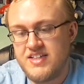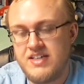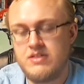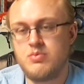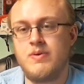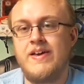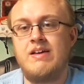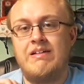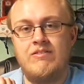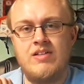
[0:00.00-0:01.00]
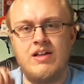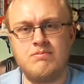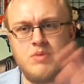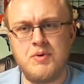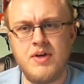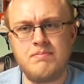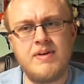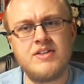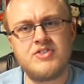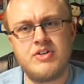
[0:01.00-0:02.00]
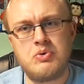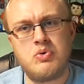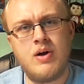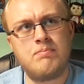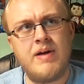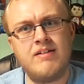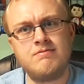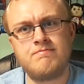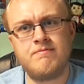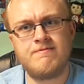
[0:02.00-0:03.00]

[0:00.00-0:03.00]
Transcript: is we broke up into about